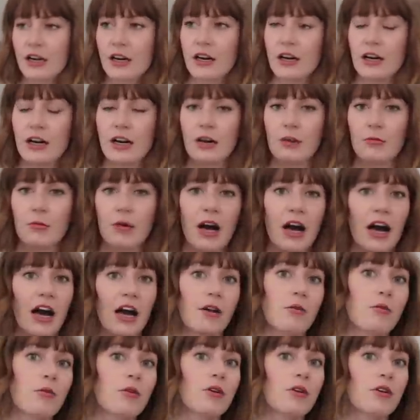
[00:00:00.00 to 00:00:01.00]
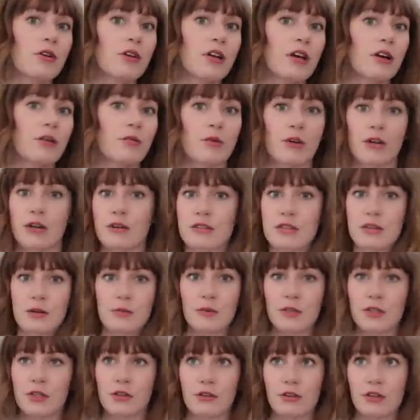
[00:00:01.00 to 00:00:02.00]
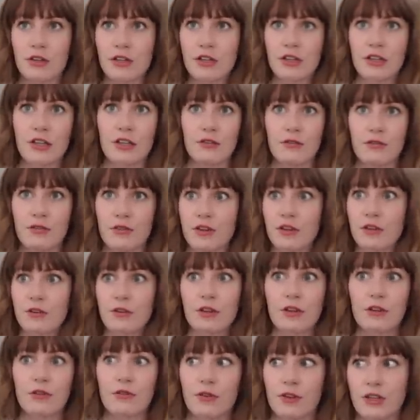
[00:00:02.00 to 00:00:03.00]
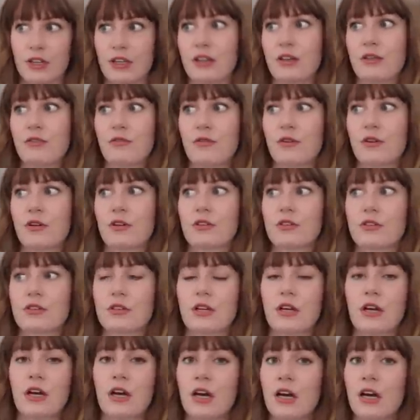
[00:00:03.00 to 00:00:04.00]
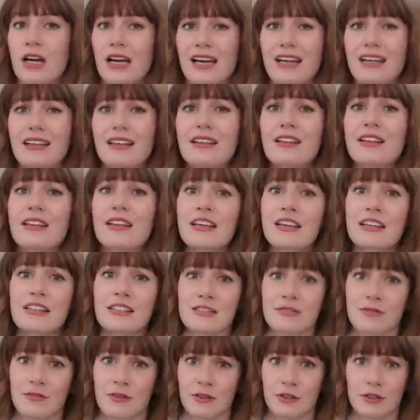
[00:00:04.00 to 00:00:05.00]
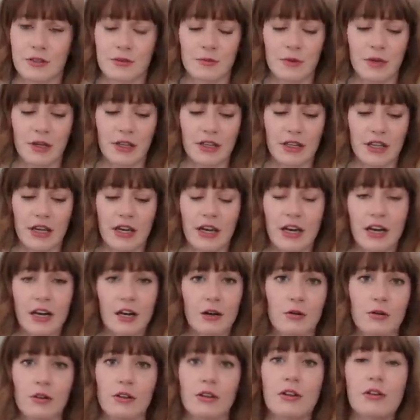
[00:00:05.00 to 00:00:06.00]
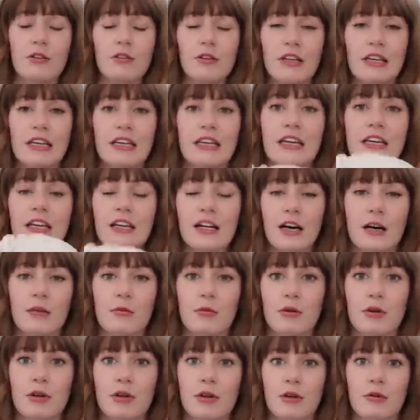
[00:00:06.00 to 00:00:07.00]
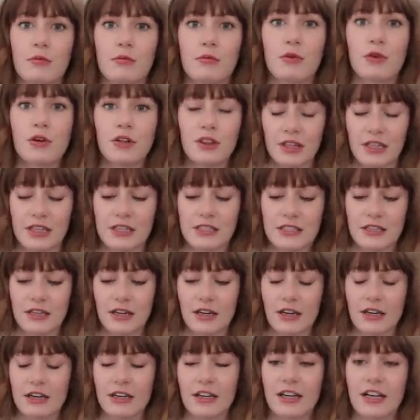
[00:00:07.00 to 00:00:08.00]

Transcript: Um, I would, when I was on maternity leave, literally for like the first, at least first month, I would literally get up, put this on.